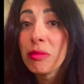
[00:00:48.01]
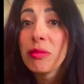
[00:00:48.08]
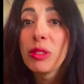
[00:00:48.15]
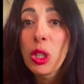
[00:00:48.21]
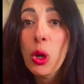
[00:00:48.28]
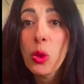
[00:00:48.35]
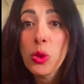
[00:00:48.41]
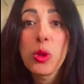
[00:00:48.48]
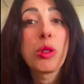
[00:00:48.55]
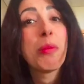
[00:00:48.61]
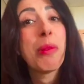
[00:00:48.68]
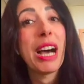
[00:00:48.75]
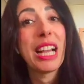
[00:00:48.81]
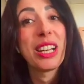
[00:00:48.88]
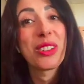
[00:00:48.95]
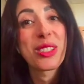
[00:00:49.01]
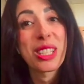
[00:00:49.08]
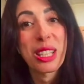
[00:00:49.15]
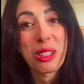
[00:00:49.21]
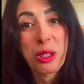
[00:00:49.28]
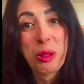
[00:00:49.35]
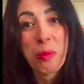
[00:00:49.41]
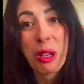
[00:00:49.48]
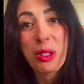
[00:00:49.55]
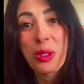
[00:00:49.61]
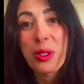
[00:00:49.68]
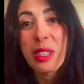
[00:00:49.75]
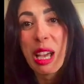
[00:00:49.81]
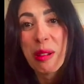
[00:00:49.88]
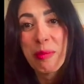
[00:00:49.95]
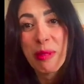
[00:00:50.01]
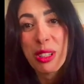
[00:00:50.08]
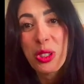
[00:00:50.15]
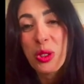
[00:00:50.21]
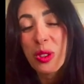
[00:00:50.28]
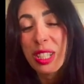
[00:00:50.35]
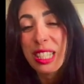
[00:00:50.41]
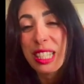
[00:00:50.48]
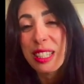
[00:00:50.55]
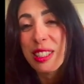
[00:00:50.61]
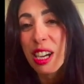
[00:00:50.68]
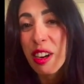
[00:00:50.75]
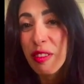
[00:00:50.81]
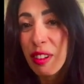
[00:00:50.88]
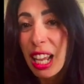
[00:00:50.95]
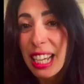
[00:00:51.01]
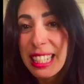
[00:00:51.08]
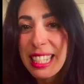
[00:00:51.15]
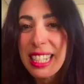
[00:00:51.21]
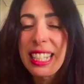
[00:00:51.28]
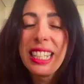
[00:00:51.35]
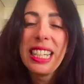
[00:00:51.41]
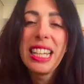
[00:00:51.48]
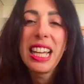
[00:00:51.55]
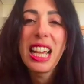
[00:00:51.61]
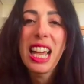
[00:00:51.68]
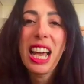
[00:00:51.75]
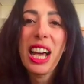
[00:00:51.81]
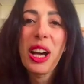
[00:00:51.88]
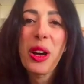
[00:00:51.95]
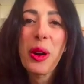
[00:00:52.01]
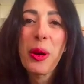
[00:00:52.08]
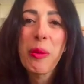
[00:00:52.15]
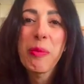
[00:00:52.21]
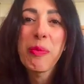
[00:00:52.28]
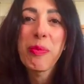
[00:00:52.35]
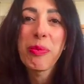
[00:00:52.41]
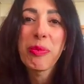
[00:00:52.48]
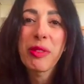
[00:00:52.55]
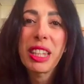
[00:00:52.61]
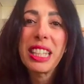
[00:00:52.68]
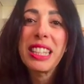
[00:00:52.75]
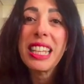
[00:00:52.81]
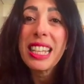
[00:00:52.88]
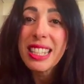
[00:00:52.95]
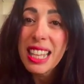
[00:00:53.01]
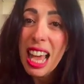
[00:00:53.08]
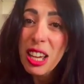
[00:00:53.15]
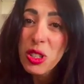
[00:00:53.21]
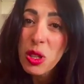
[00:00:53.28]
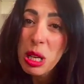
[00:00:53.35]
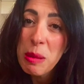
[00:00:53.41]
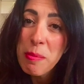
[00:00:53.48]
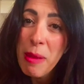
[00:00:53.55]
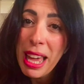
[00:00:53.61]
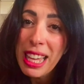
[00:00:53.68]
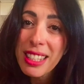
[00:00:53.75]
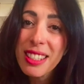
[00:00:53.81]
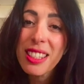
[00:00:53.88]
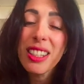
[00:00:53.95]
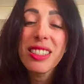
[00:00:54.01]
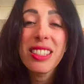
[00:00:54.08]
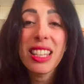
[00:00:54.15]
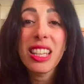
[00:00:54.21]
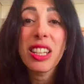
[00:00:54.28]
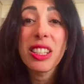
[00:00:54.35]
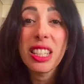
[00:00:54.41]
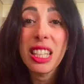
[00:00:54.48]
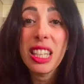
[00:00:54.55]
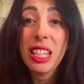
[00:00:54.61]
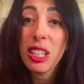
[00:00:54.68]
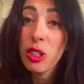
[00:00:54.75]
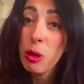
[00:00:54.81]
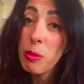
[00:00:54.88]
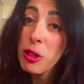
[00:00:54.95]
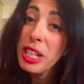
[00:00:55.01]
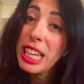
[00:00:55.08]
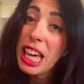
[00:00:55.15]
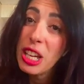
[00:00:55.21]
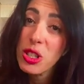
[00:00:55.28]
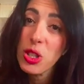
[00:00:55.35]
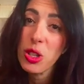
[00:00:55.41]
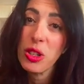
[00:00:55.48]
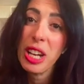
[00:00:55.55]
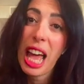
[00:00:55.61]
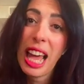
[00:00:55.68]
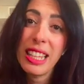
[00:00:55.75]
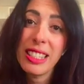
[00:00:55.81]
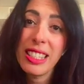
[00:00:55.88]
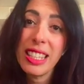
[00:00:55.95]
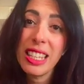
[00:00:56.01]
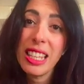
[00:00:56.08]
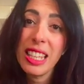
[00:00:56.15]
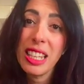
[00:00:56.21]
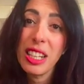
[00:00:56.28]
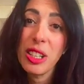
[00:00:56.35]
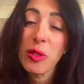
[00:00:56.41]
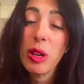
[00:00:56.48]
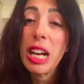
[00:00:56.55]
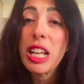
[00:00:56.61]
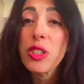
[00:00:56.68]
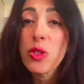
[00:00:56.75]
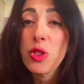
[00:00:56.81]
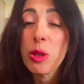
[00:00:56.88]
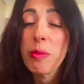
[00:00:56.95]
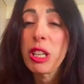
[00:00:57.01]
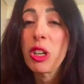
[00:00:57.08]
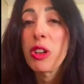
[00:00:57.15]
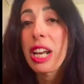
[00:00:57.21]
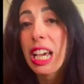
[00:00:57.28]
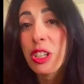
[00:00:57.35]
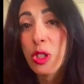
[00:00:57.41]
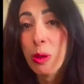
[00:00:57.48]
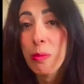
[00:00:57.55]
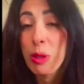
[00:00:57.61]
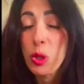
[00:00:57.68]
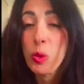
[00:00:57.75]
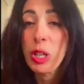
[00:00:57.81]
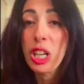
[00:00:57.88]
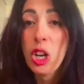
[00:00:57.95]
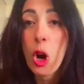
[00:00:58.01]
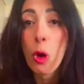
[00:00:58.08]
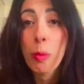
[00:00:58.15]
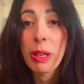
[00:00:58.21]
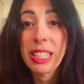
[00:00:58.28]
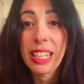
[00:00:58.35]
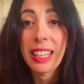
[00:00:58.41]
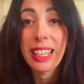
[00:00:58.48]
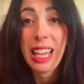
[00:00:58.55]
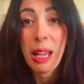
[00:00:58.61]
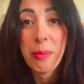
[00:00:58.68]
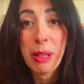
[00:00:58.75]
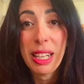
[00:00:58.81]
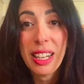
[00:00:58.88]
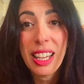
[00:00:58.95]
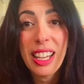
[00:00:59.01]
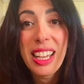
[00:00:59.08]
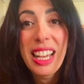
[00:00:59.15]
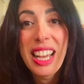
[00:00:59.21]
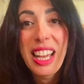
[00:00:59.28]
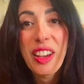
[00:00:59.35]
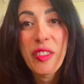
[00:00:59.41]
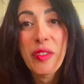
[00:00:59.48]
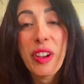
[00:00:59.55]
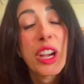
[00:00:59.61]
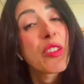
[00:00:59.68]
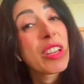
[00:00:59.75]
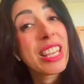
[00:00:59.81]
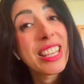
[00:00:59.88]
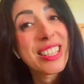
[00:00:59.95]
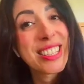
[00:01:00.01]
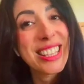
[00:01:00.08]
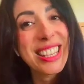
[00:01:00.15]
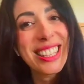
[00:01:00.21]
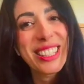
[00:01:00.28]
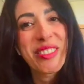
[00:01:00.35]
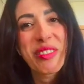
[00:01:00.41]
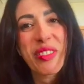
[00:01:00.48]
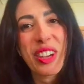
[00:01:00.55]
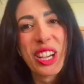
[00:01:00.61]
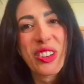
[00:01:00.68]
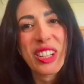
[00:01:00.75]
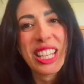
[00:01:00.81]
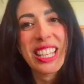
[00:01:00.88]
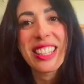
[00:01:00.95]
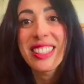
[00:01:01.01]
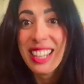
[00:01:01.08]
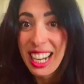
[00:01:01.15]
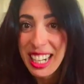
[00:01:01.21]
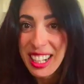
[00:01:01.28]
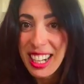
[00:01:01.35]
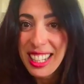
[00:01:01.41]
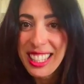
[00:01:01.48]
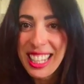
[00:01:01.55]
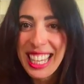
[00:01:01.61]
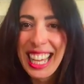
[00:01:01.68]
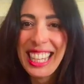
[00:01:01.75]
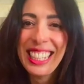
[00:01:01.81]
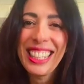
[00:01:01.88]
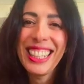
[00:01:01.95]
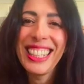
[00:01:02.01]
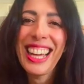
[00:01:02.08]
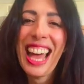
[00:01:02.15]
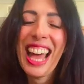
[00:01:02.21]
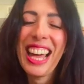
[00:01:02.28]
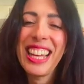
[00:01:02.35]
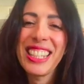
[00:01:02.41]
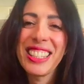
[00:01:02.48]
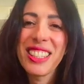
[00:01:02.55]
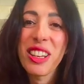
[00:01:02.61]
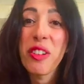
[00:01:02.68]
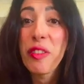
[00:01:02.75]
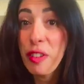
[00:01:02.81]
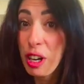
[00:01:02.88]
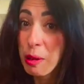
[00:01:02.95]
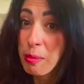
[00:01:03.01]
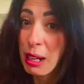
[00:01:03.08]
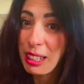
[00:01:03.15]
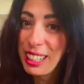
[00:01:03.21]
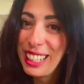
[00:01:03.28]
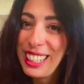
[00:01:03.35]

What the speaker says: go to the pilots and speak to them during the entire flight. This actually makes the communication and the relationship, the connection between cockpit and cabin very easy, very direct again, and verbal.